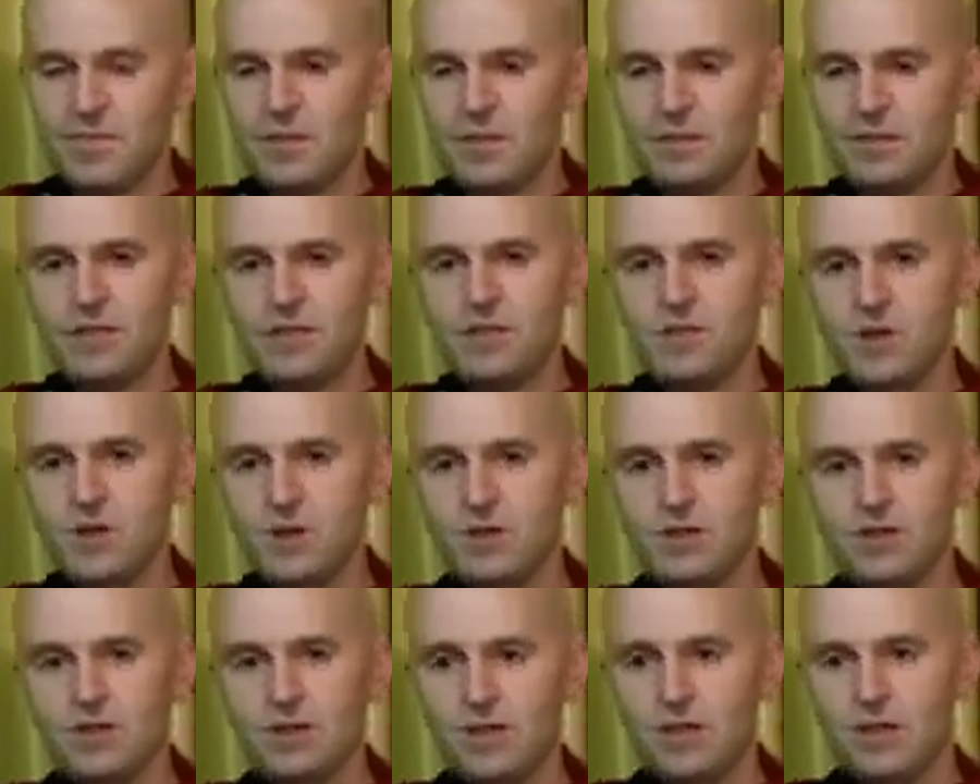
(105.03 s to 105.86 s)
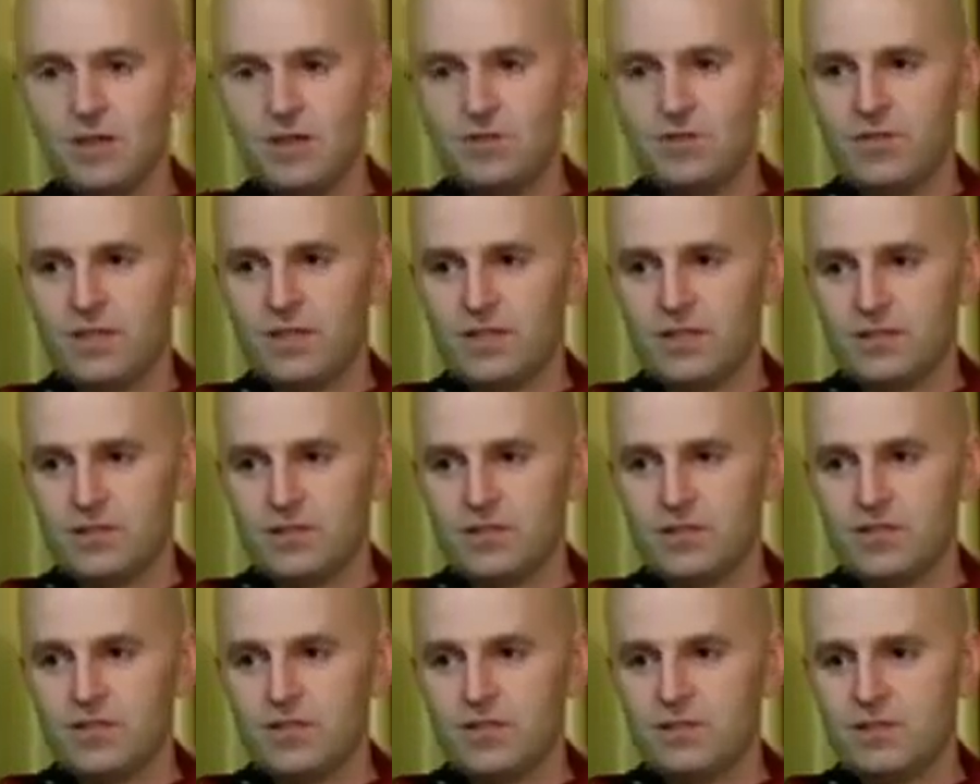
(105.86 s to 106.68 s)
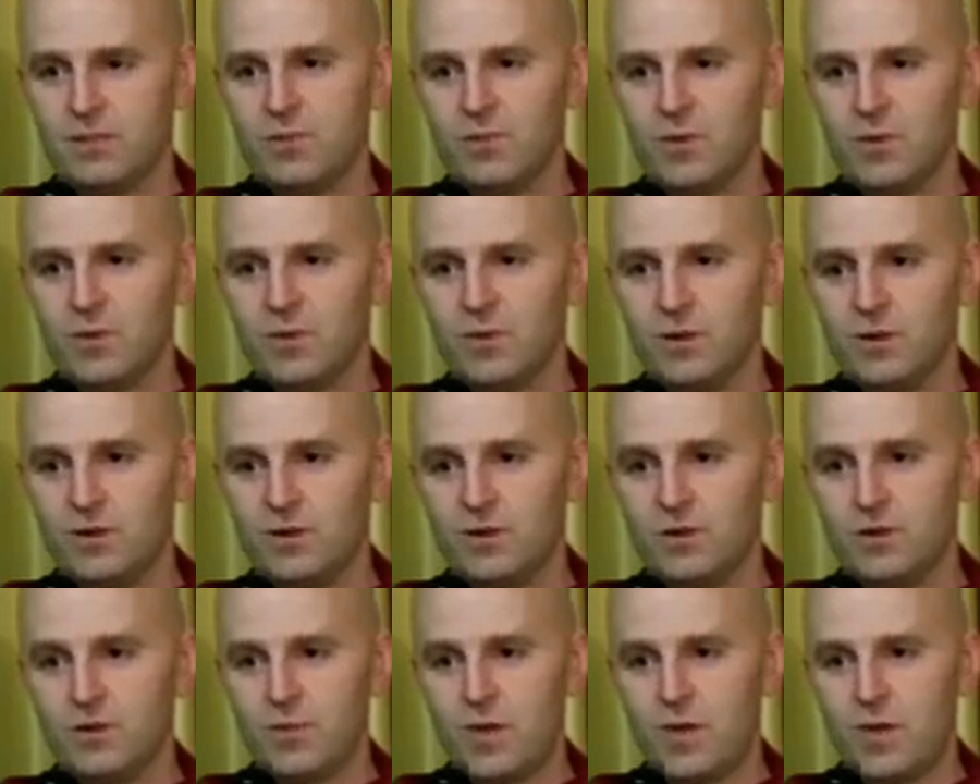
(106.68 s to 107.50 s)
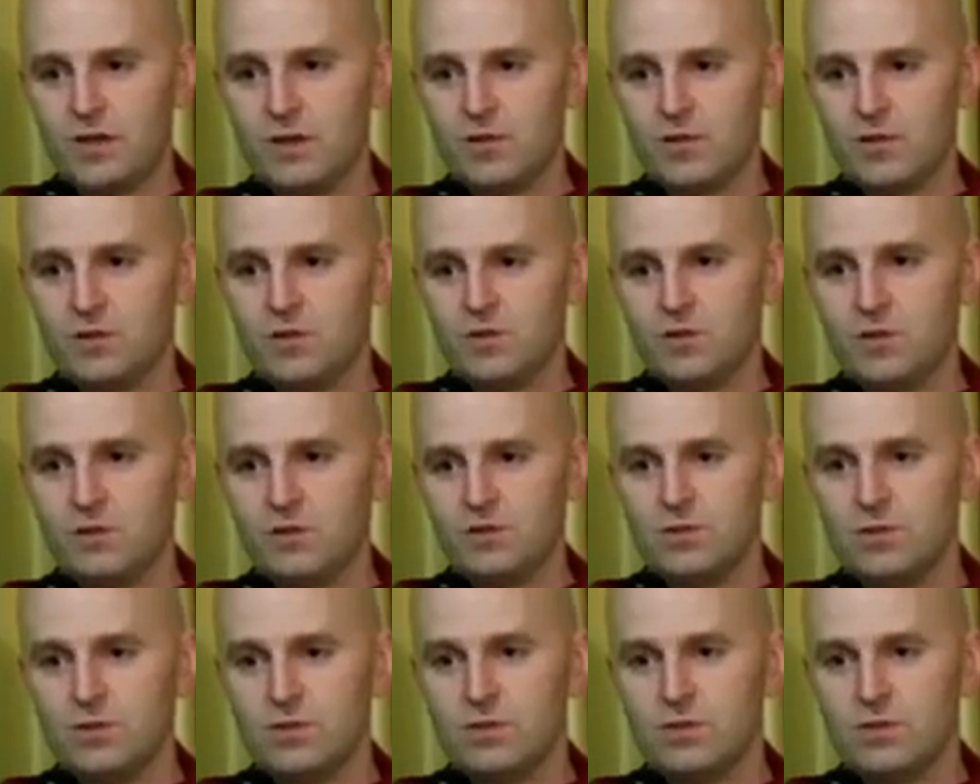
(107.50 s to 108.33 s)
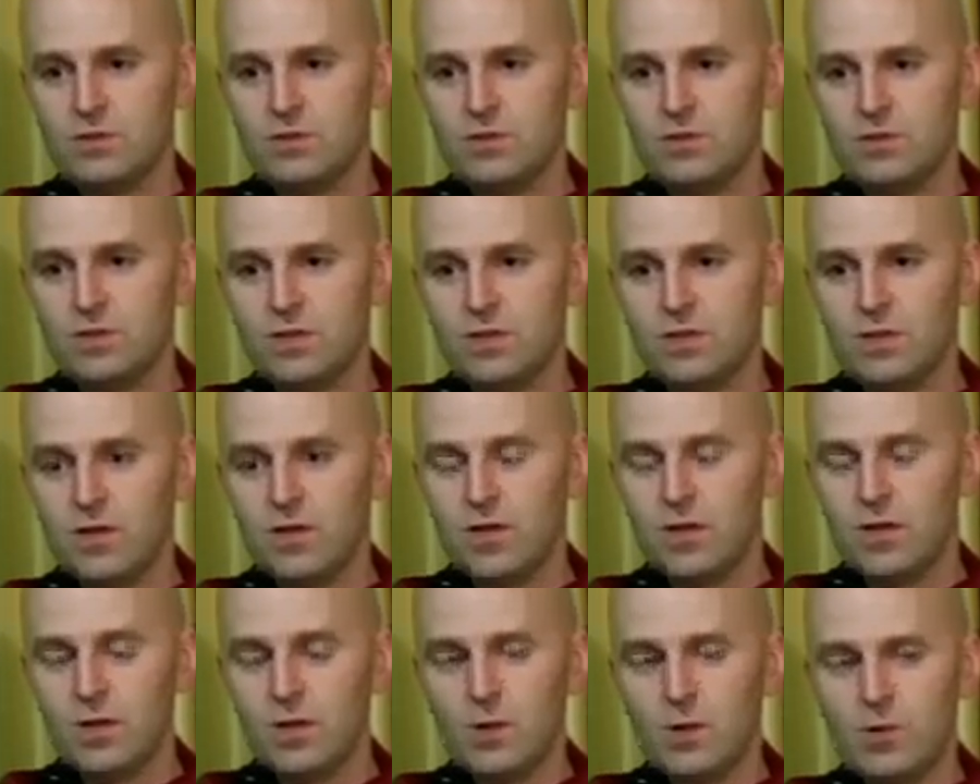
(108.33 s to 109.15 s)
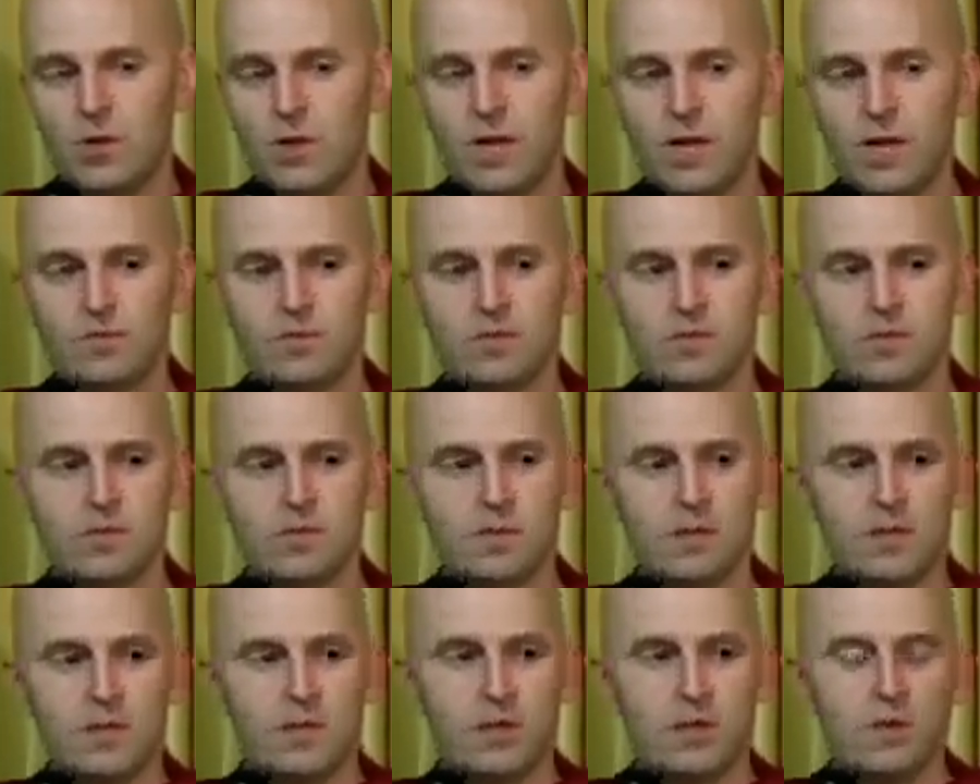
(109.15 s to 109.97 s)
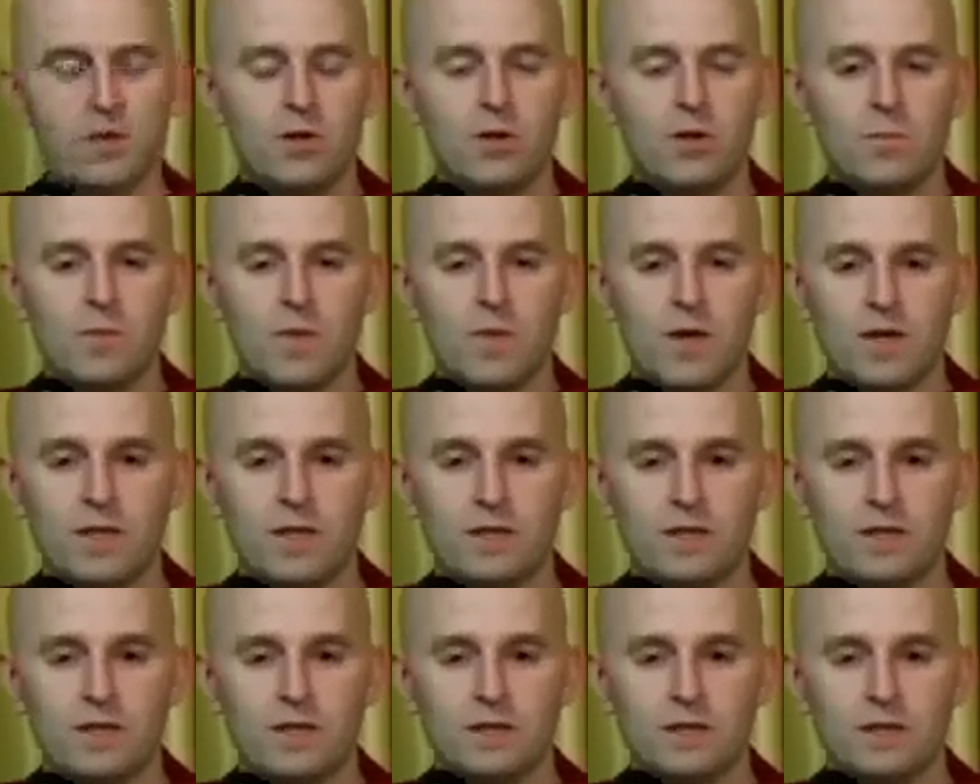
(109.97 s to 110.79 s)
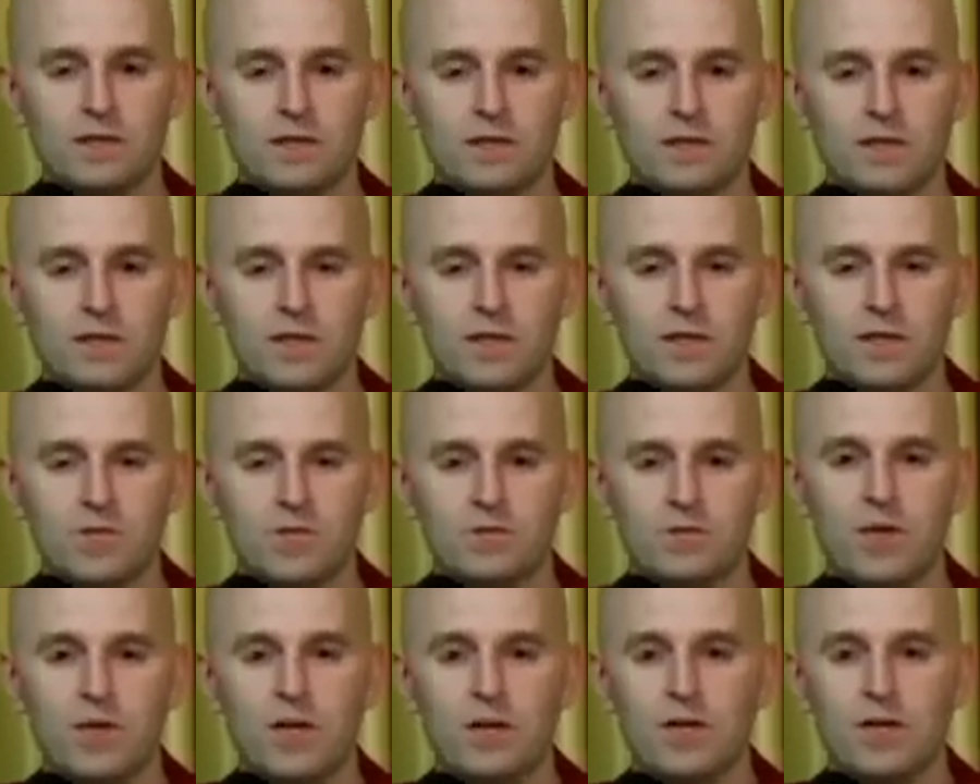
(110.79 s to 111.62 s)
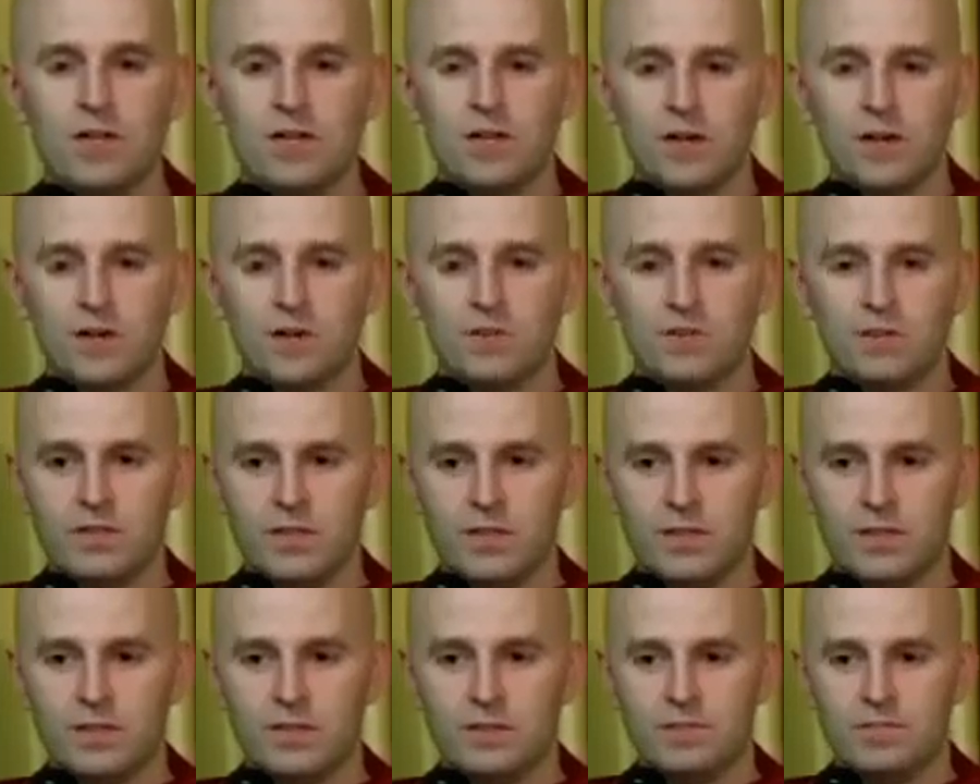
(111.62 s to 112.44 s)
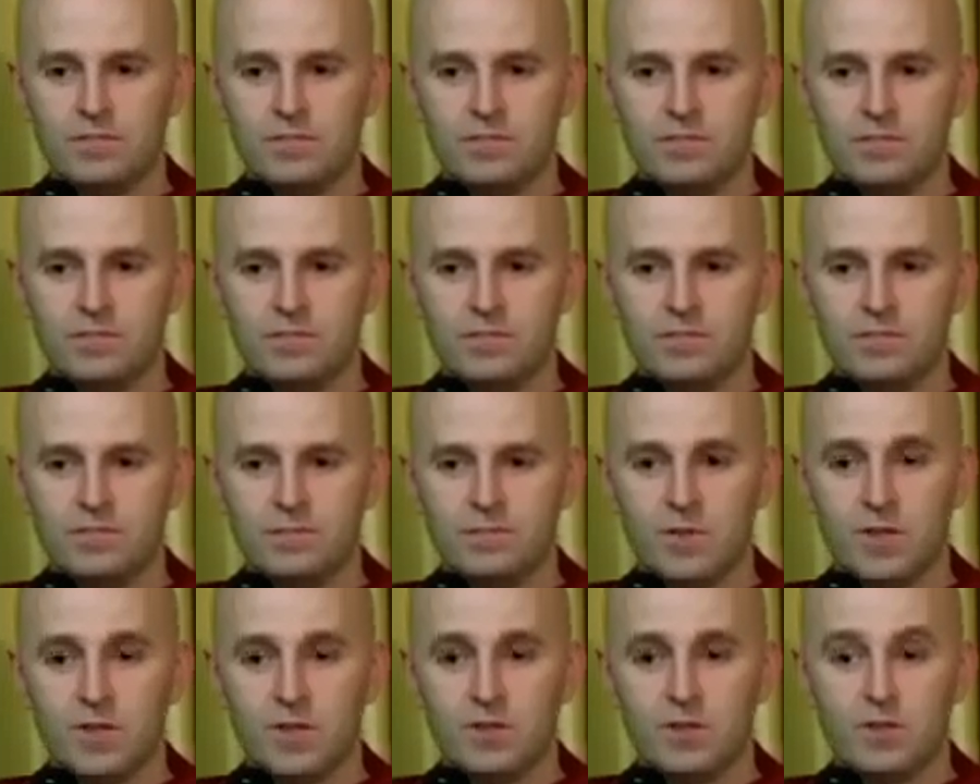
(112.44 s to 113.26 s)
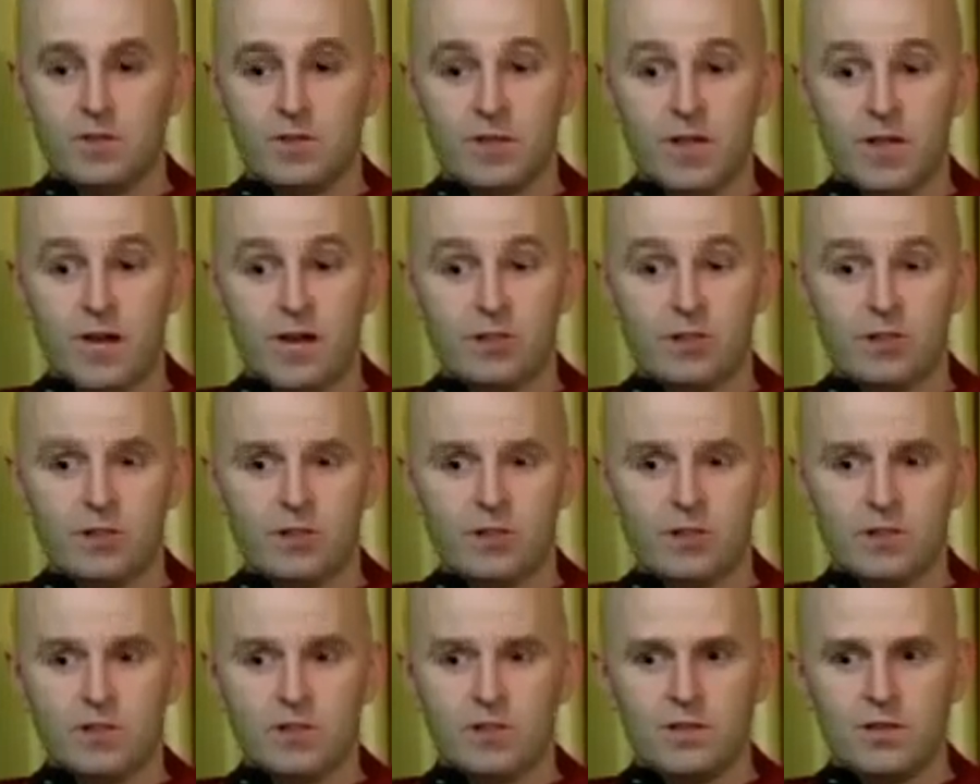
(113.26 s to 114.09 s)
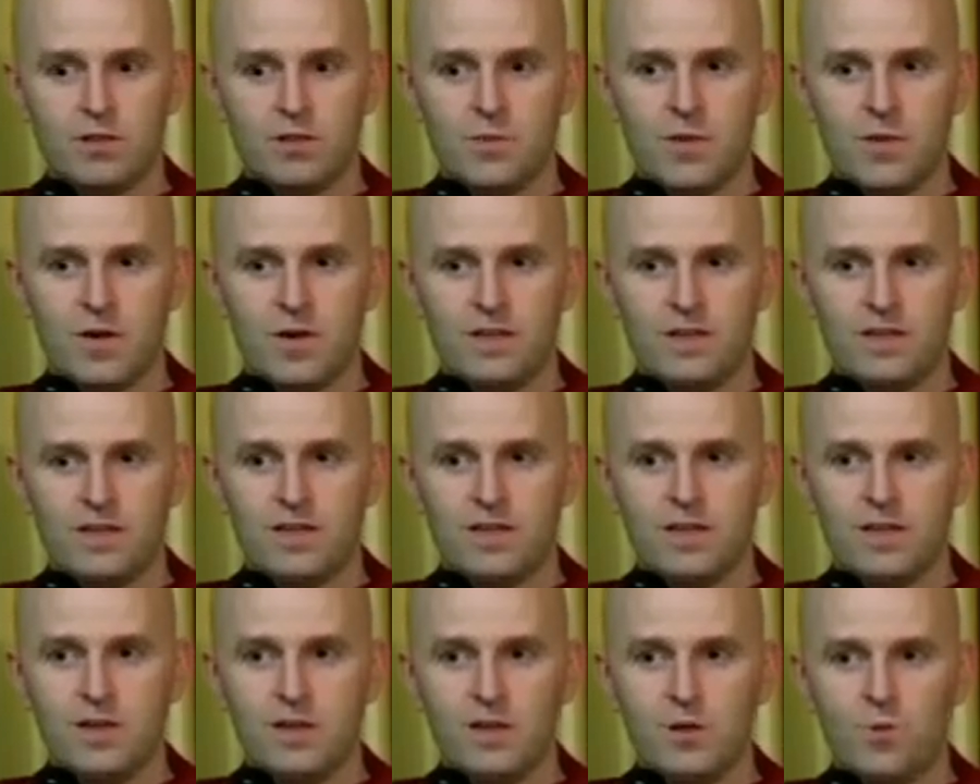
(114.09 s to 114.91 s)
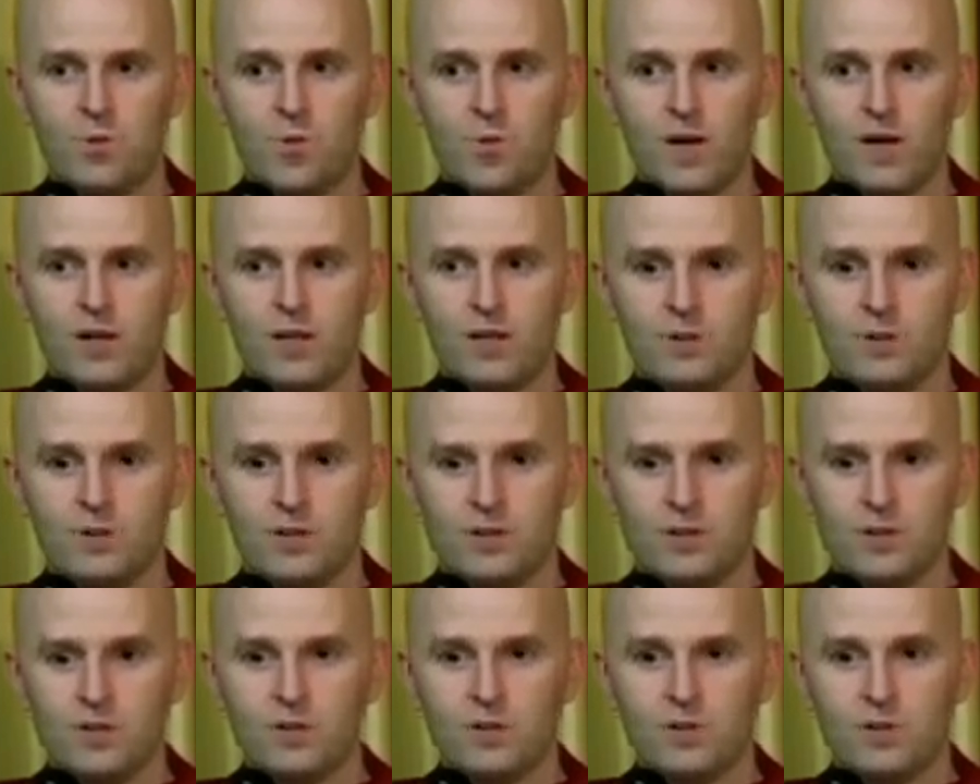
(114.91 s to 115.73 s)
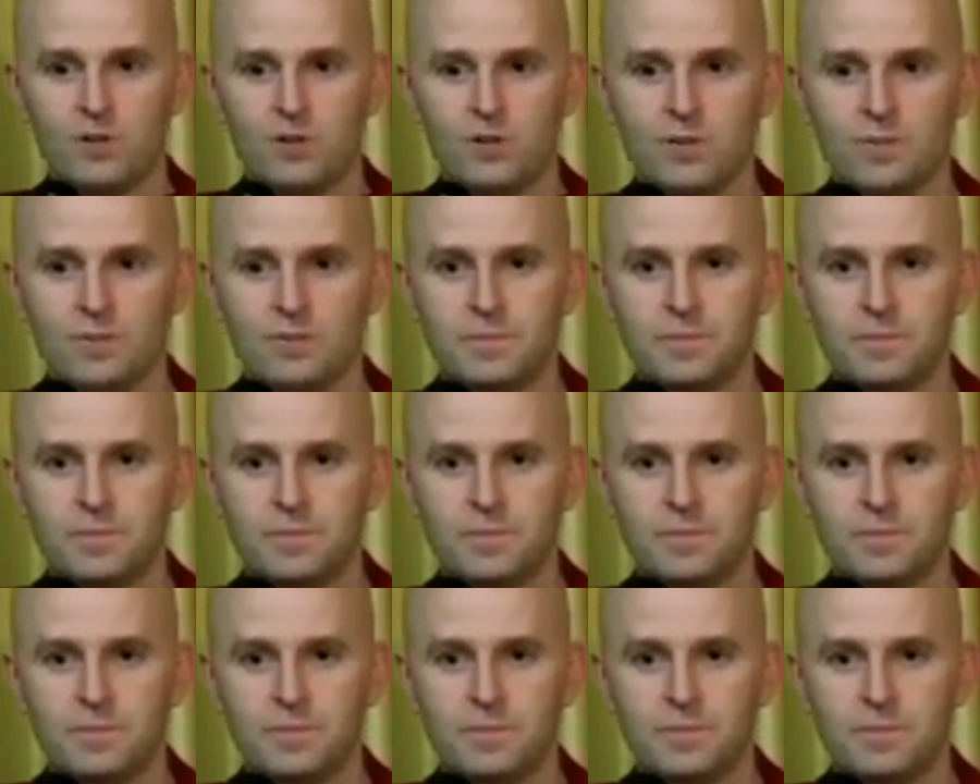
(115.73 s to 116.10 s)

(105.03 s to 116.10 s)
these aren't the kind of things that we're going to learn about in school. We have to study our own mind very carefully, right? You can actually study your mind while you're in school.